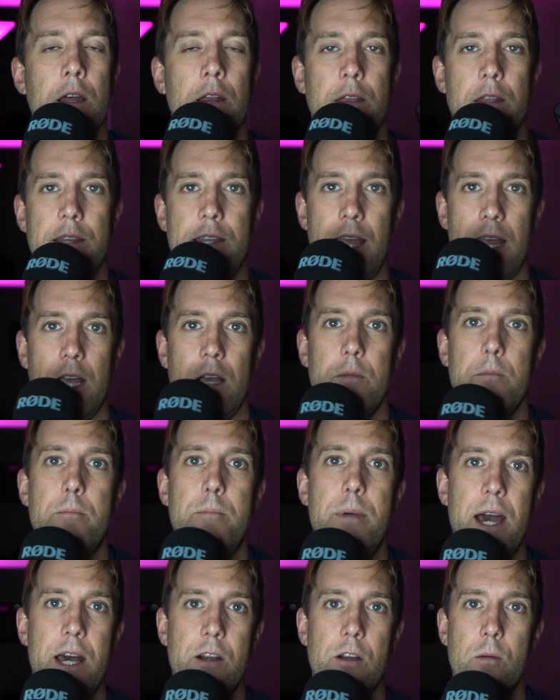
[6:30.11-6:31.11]
the date
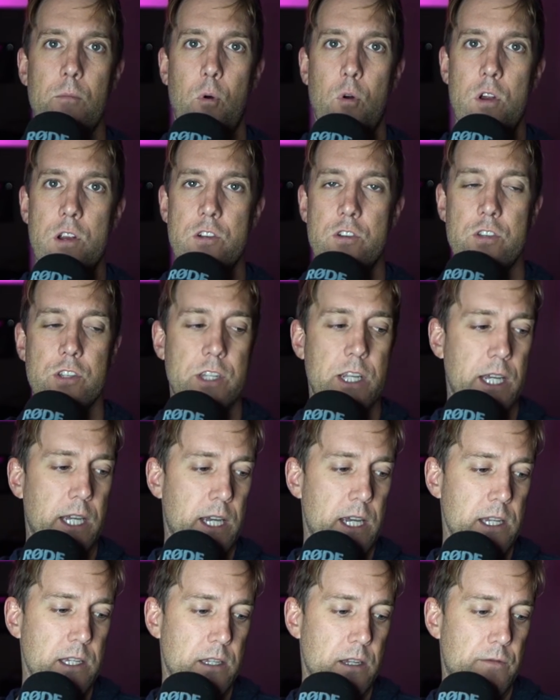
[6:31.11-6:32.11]
better and more interesting
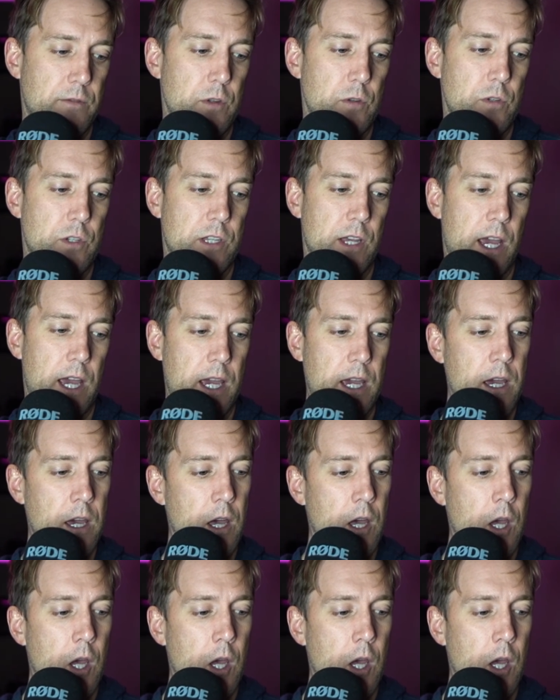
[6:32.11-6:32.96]
is if you say,